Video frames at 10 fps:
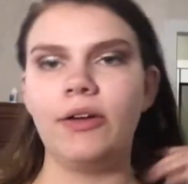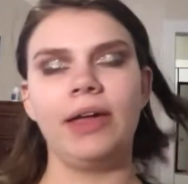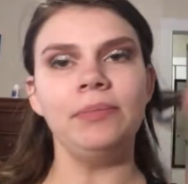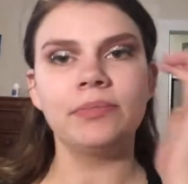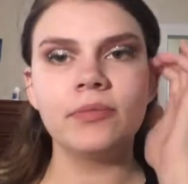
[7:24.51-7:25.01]

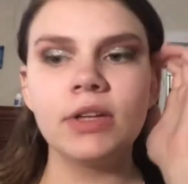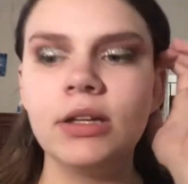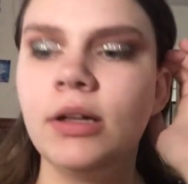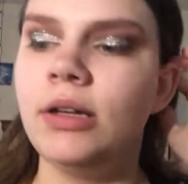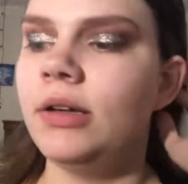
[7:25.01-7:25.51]
Okay,
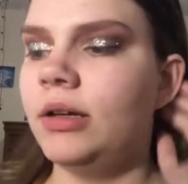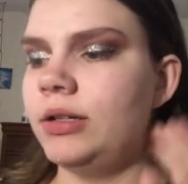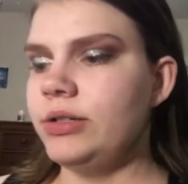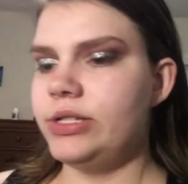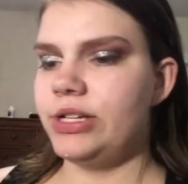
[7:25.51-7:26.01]

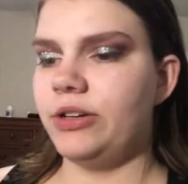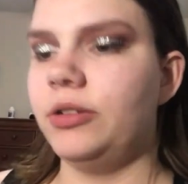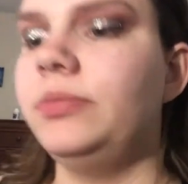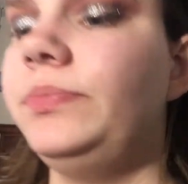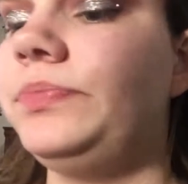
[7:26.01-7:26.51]

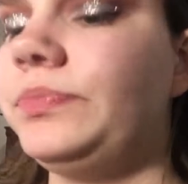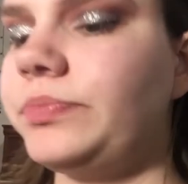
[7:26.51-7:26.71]
so